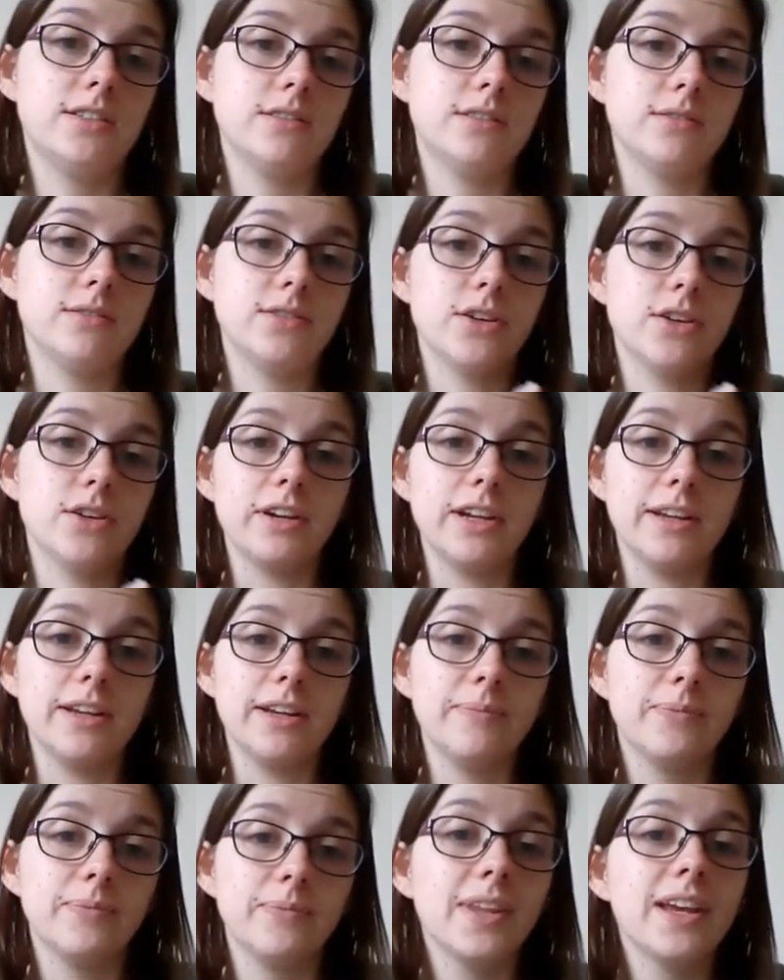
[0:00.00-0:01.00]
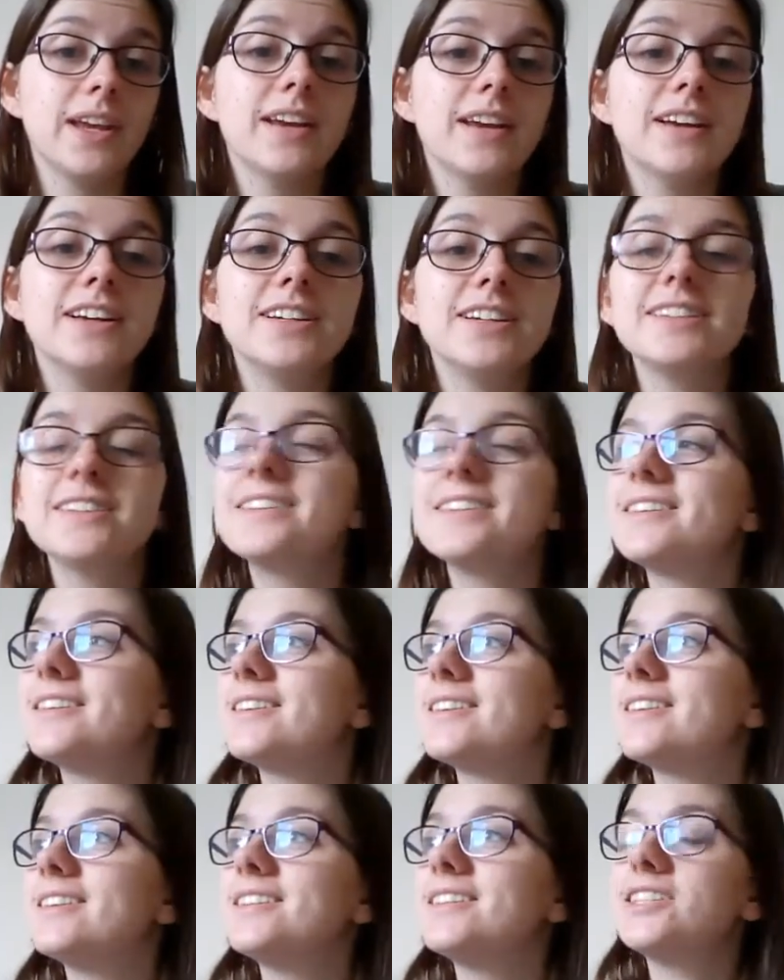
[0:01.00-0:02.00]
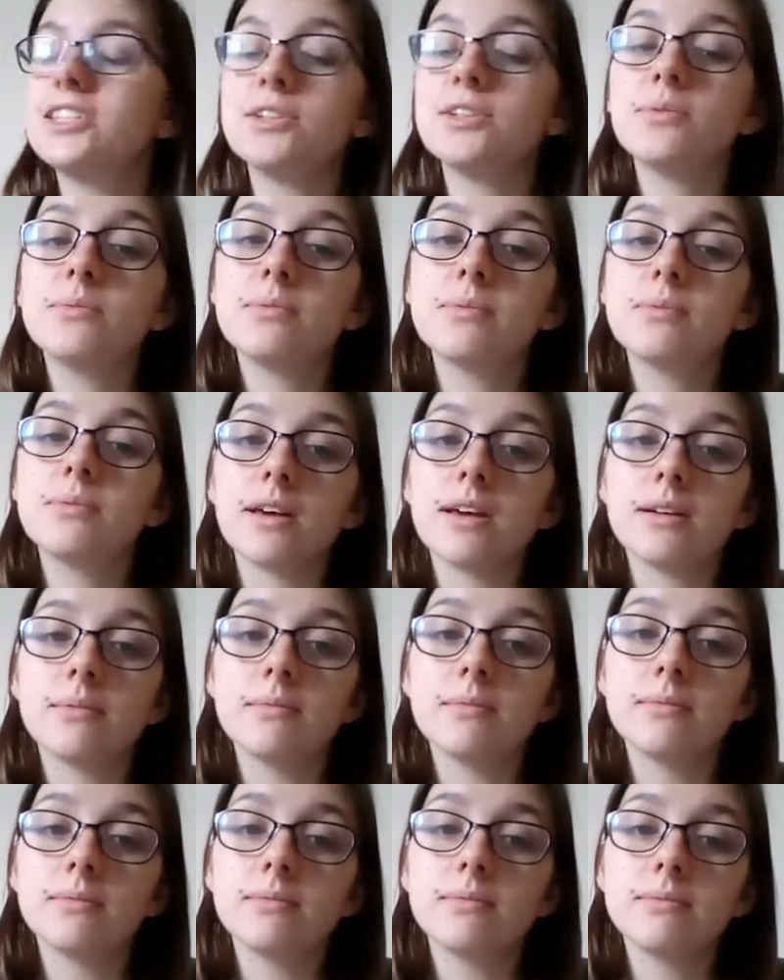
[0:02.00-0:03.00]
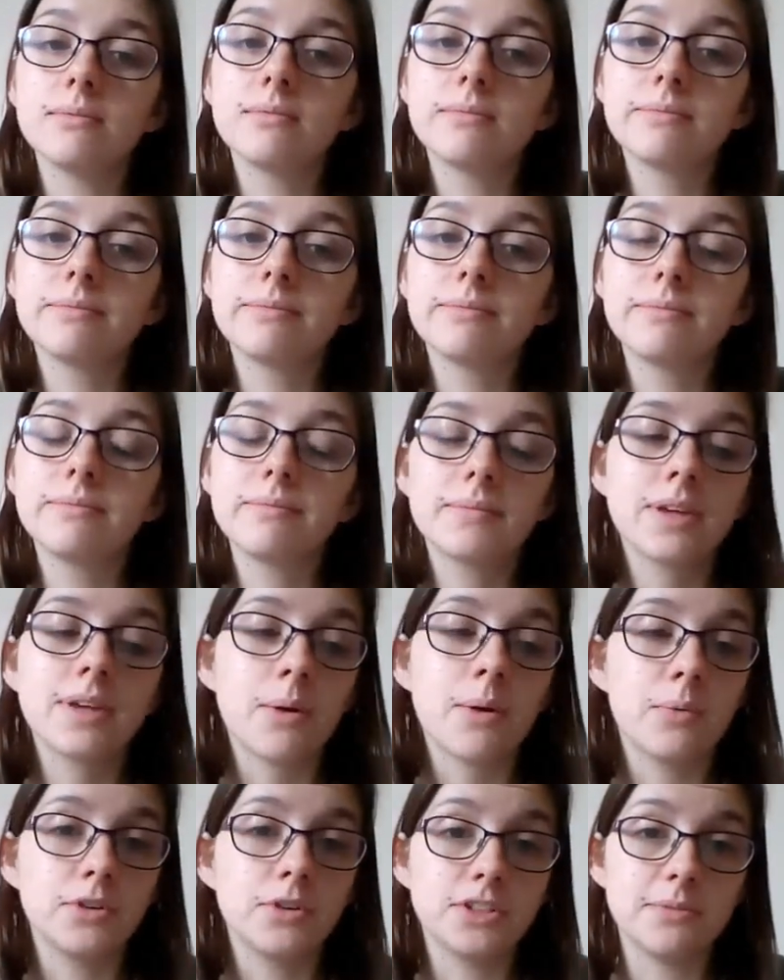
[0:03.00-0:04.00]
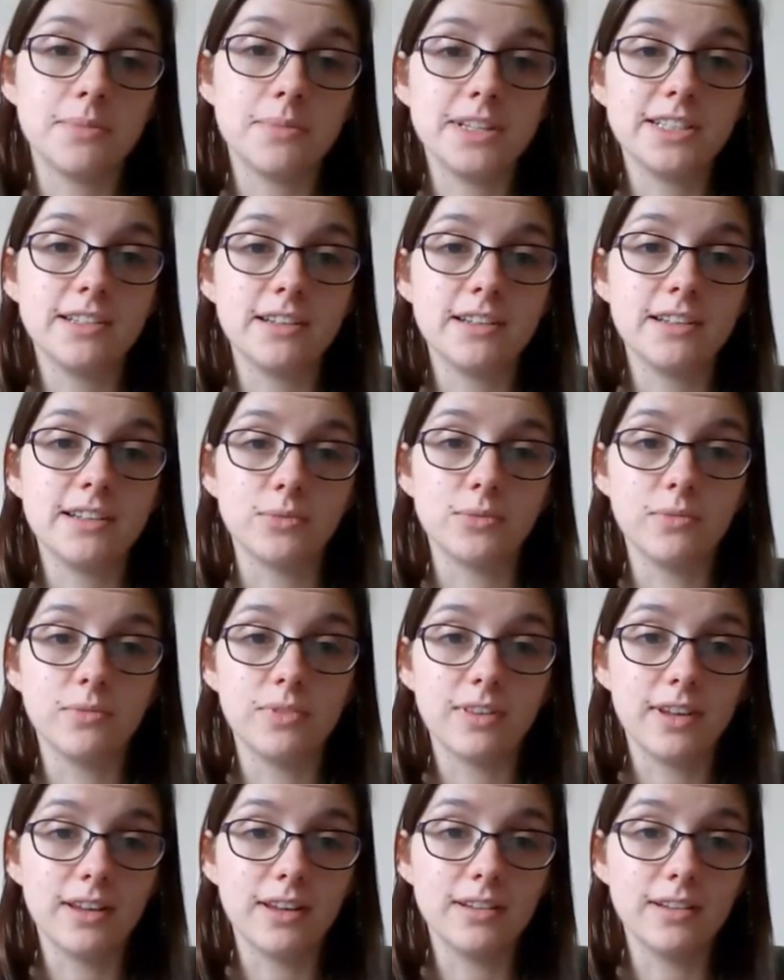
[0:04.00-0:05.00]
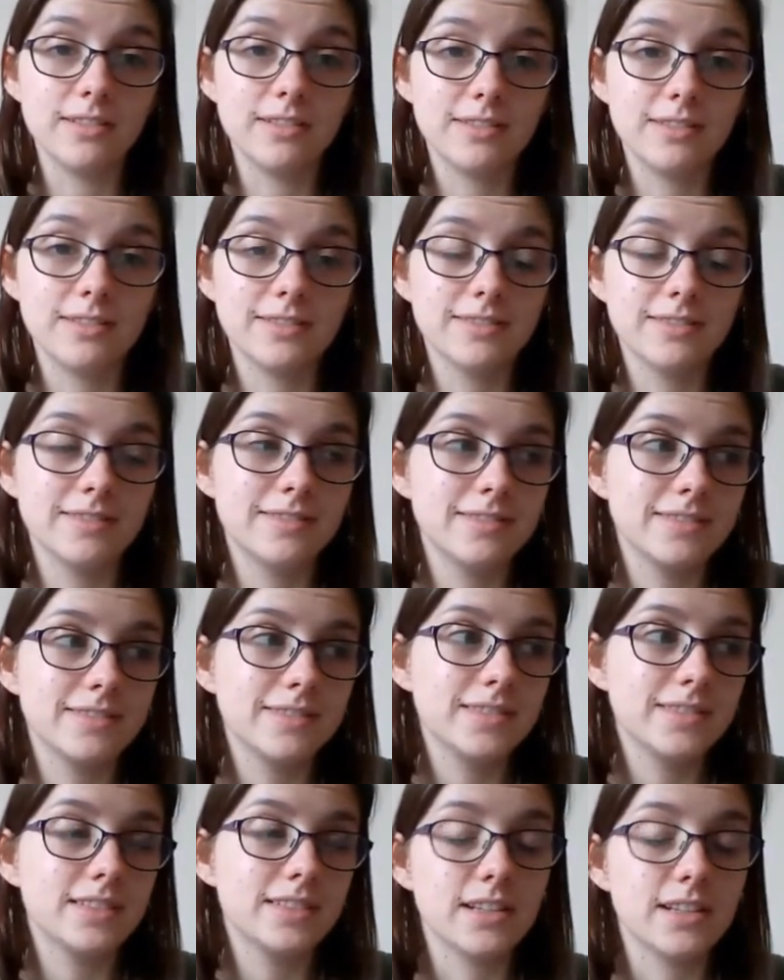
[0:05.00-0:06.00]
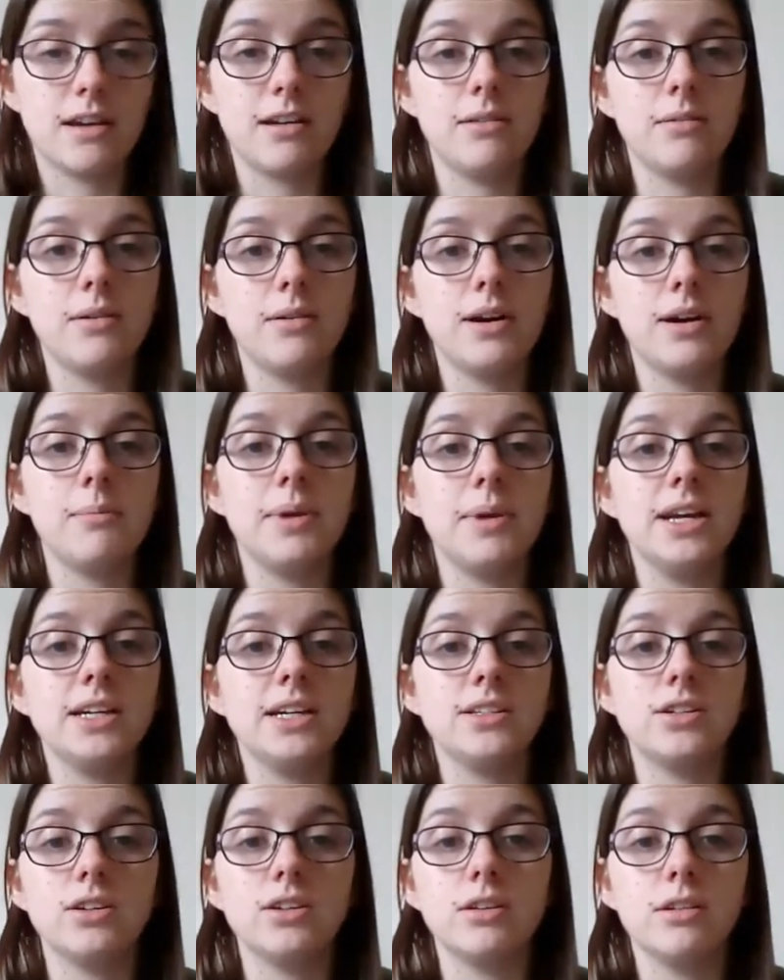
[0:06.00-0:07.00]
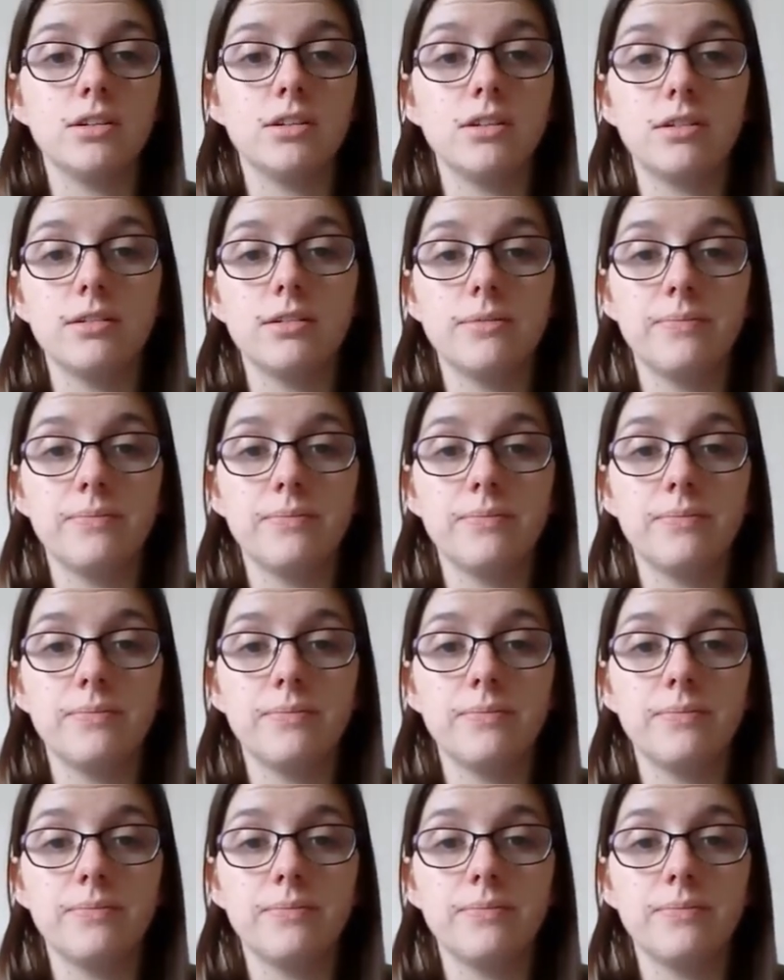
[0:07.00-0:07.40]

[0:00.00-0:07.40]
oh sorry, she kept wanting me to knit something, so I made her